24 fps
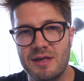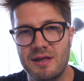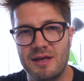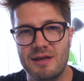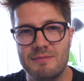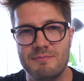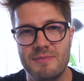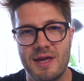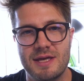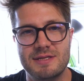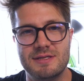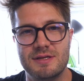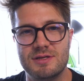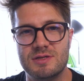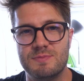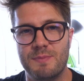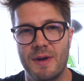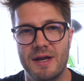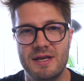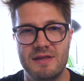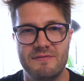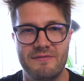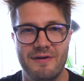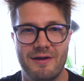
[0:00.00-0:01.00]
getting messaged
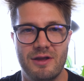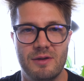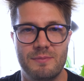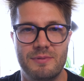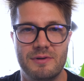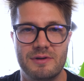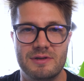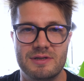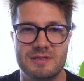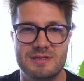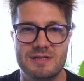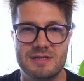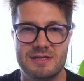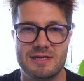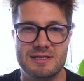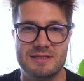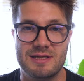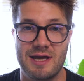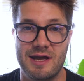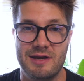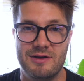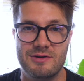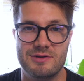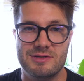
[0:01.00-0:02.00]
by developers and
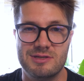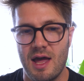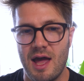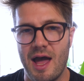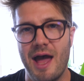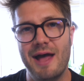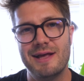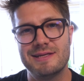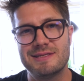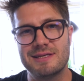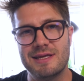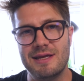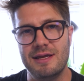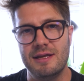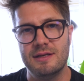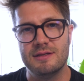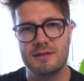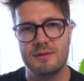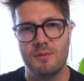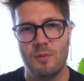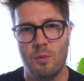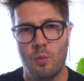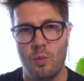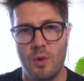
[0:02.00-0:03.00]
designers
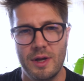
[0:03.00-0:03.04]
asking